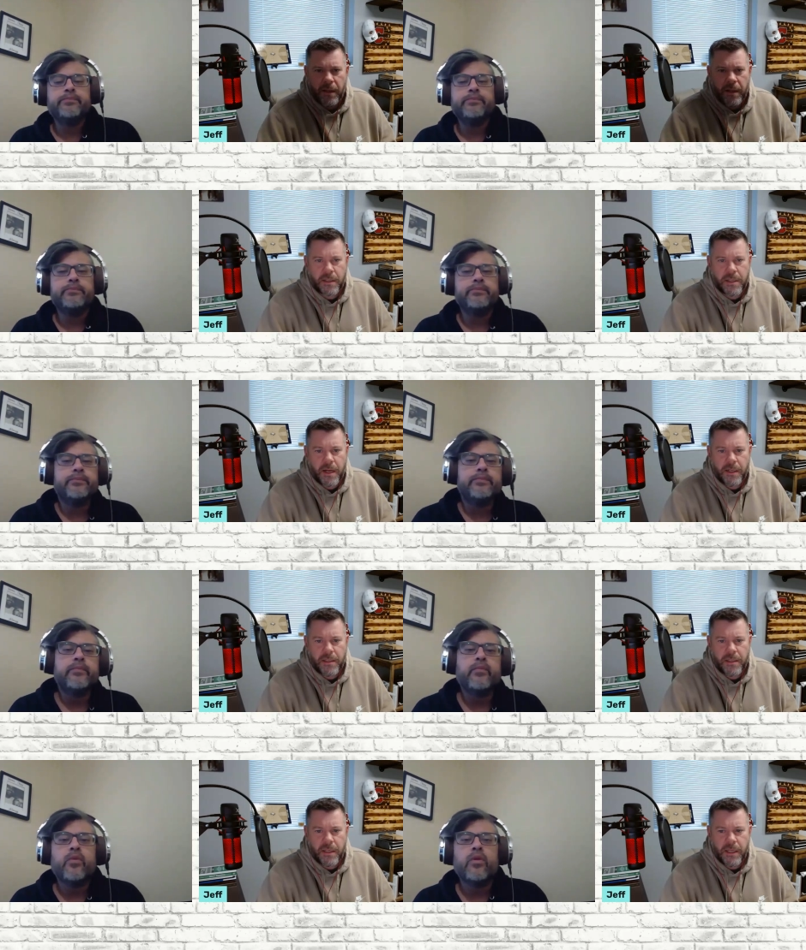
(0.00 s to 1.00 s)
Speaker 1: and excited
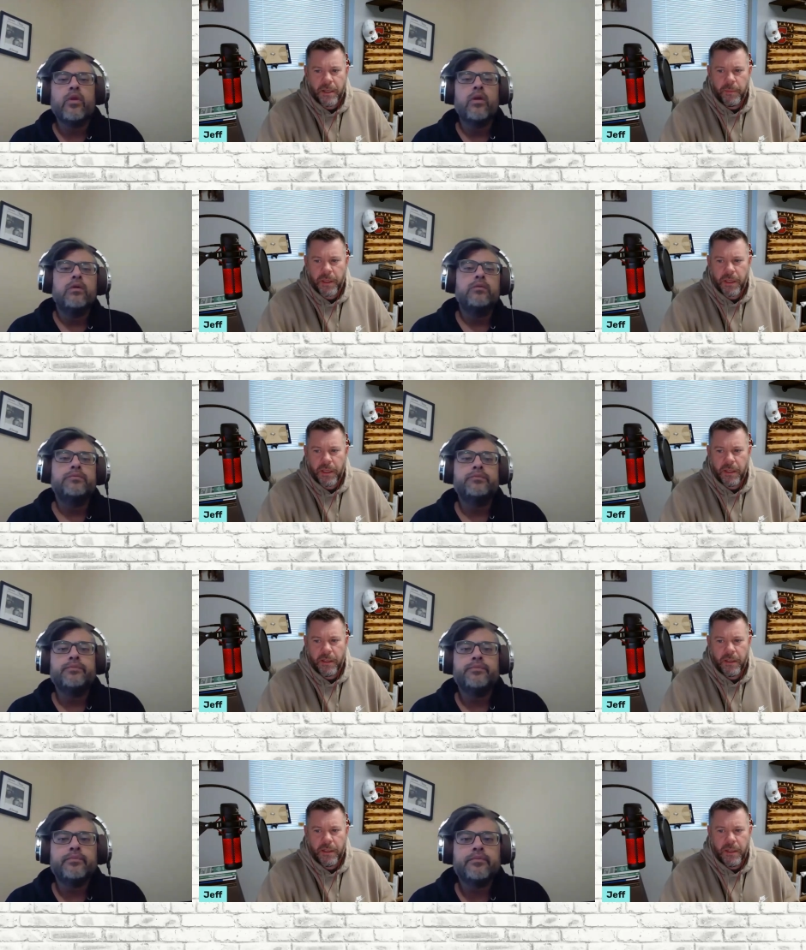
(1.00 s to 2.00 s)
to see him
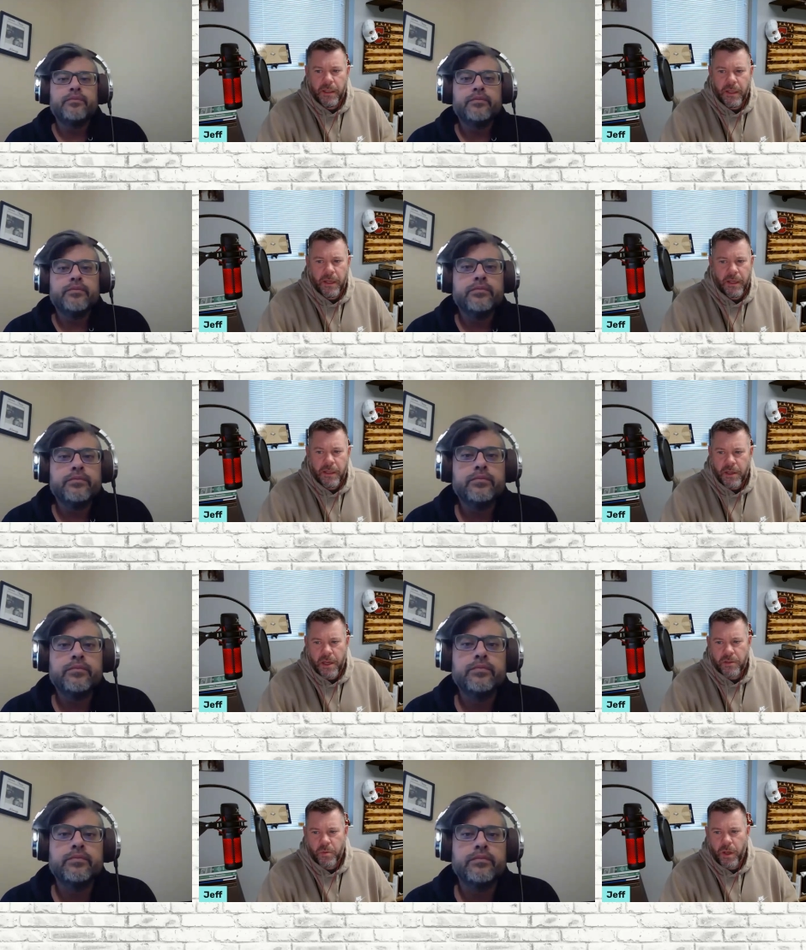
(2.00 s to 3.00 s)
again. Uh,
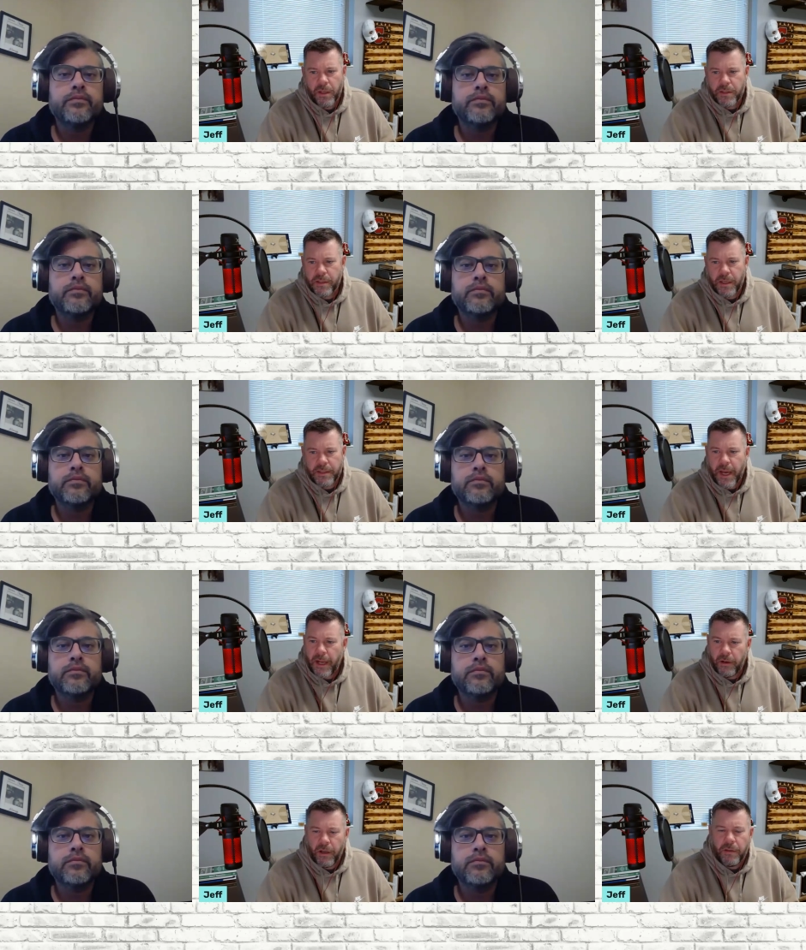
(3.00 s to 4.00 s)
as well as uh,
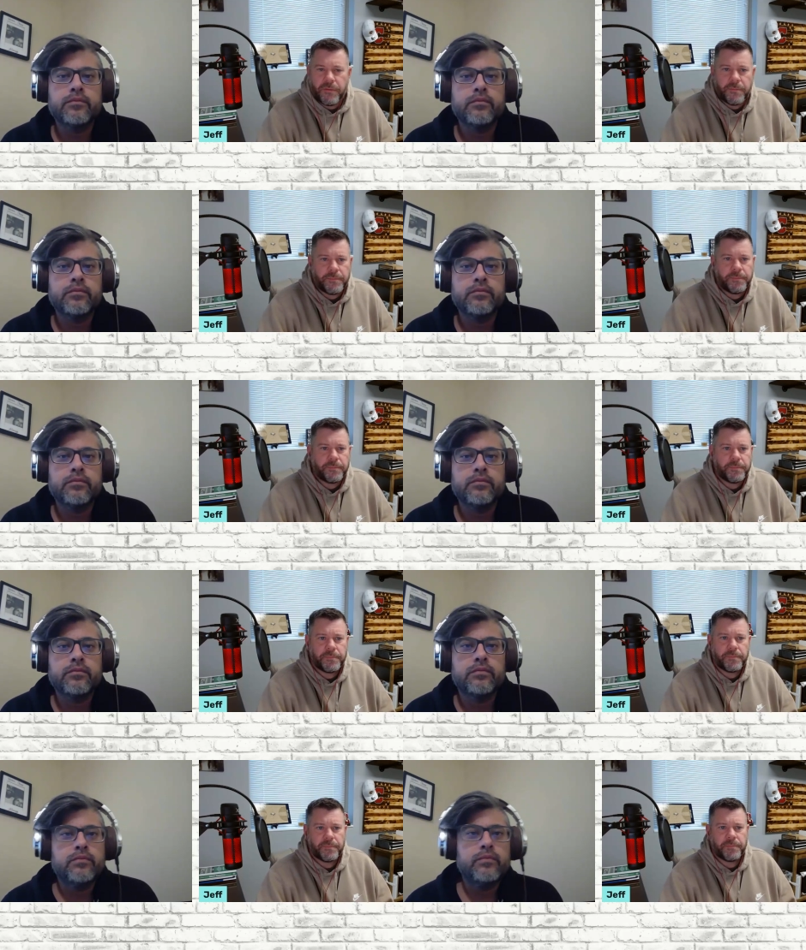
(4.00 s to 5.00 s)
Tyler Huff.
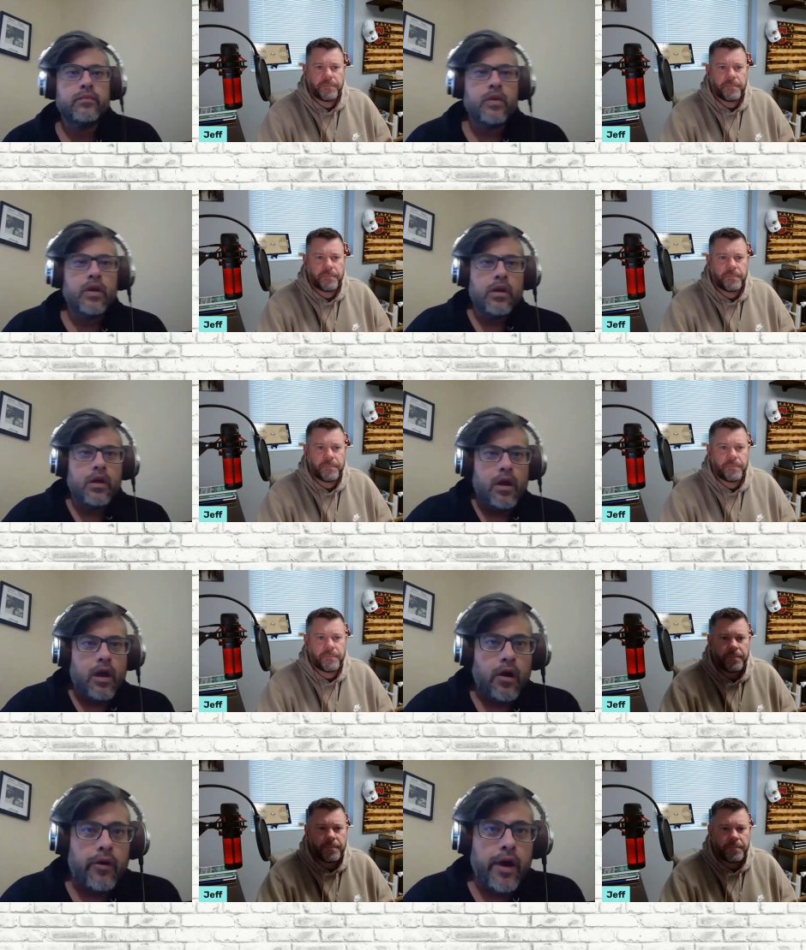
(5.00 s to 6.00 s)

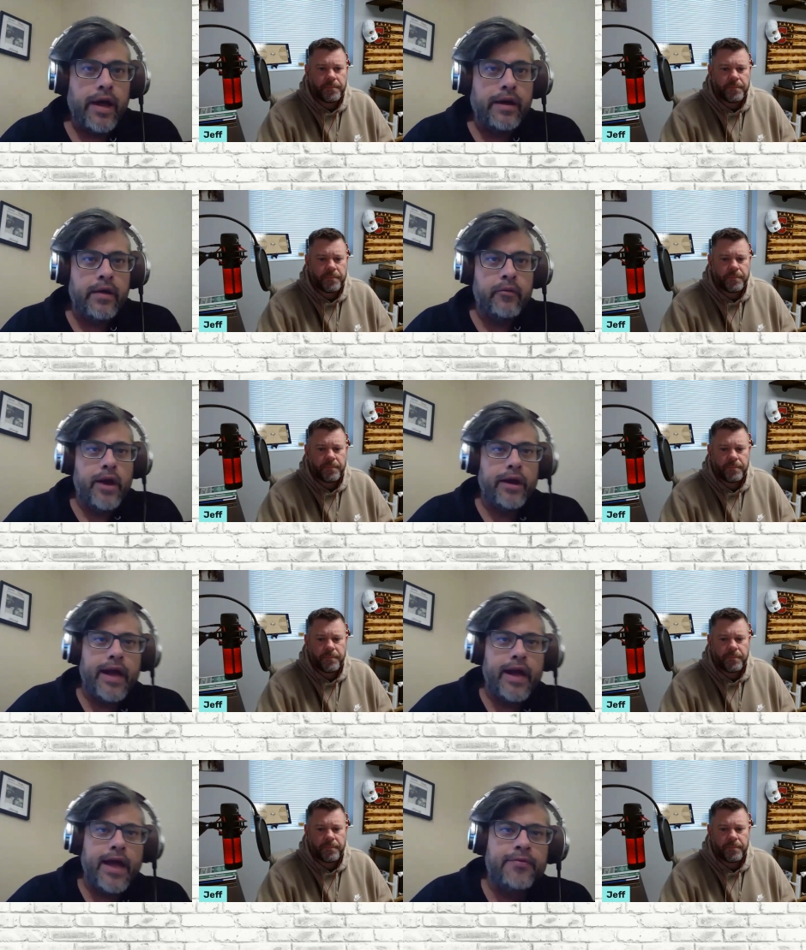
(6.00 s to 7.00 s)
Speaker 2: All right, rounding
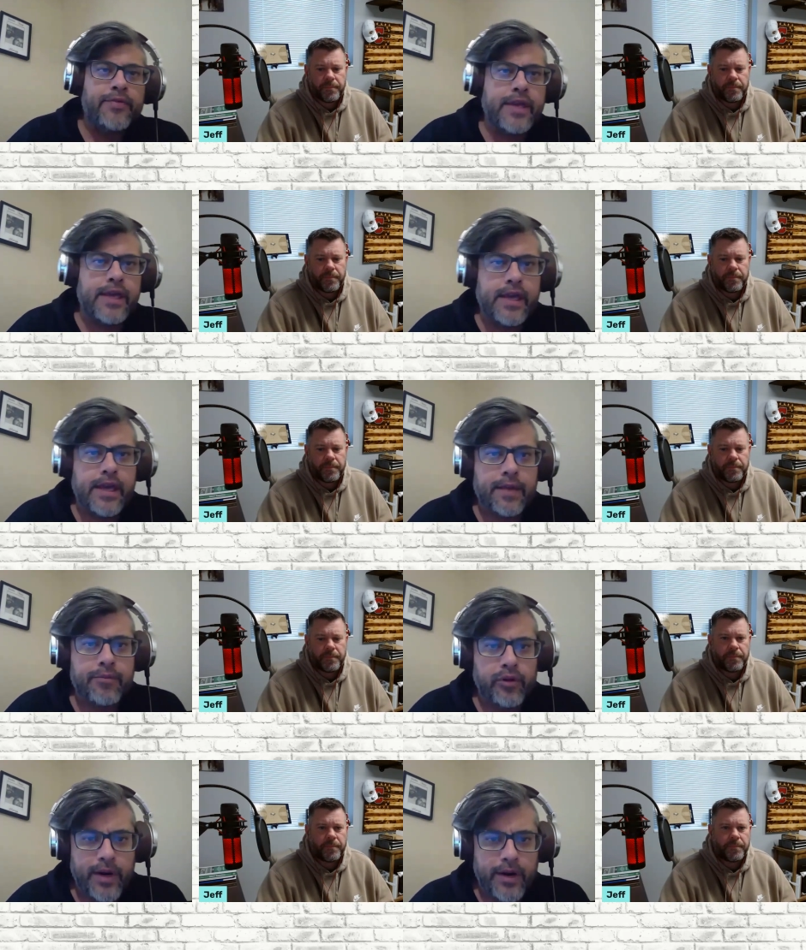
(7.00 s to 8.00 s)
out the uh,
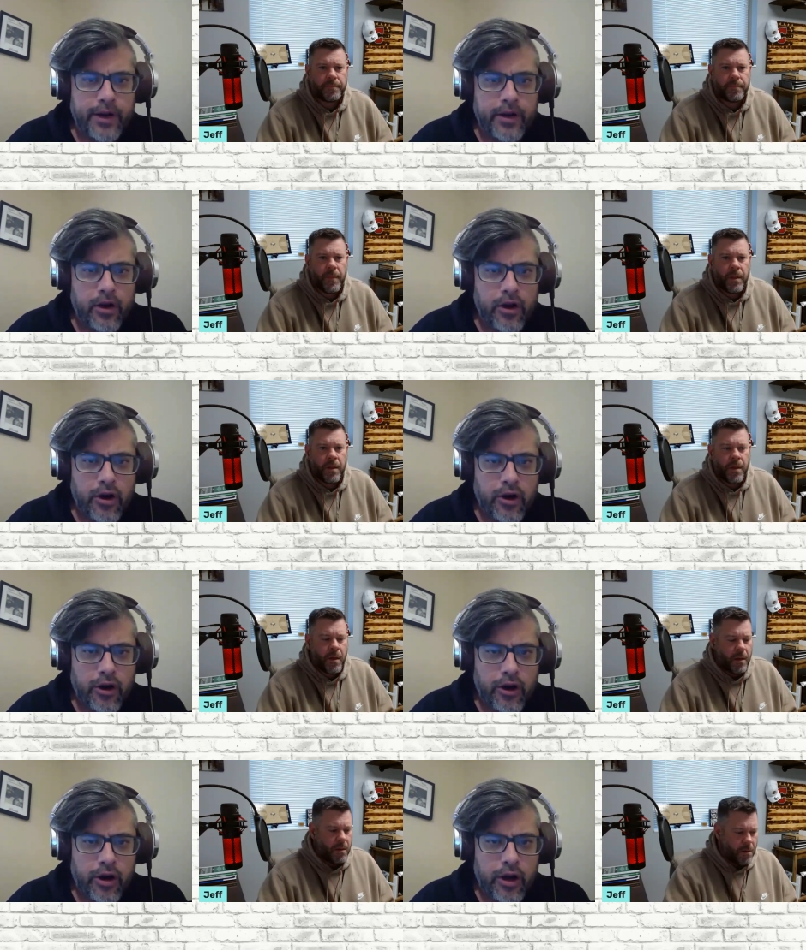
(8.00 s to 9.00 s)
preliminary card,
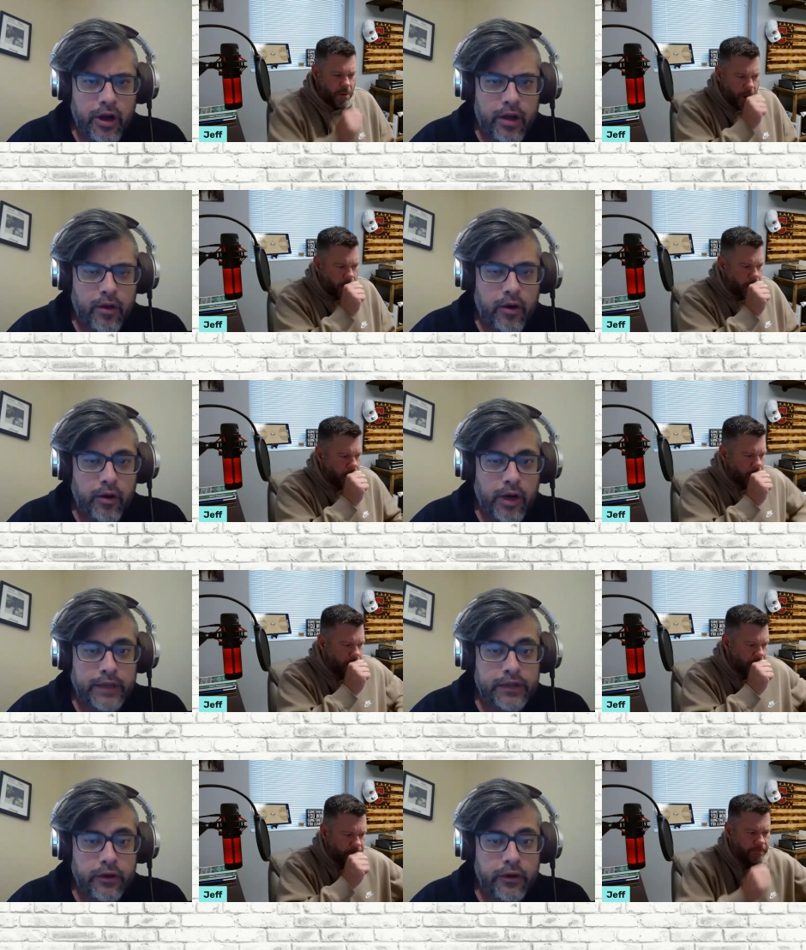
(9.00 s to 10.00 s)
or uh, I guess
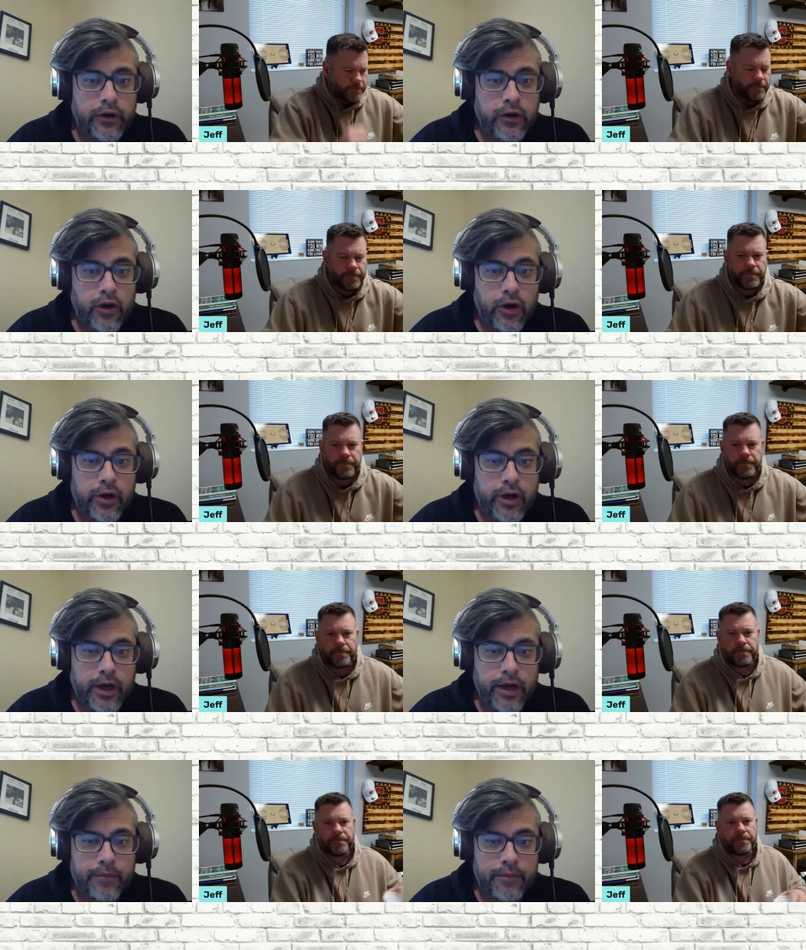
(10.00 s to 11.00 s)
our undercard,
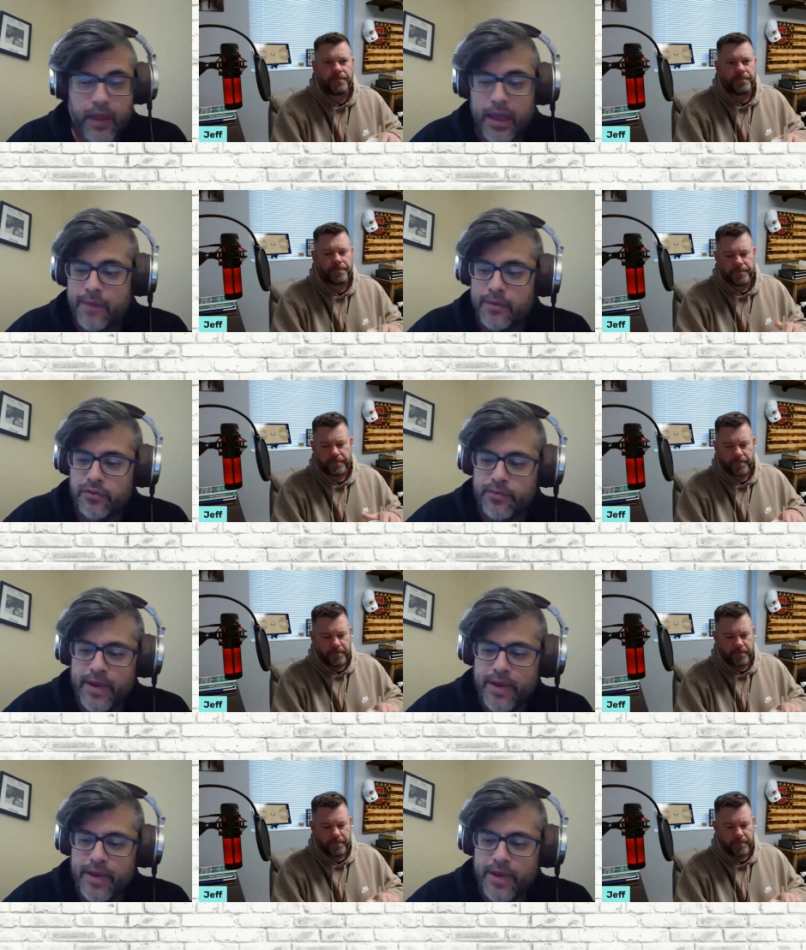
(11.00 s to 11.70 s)
um, amateur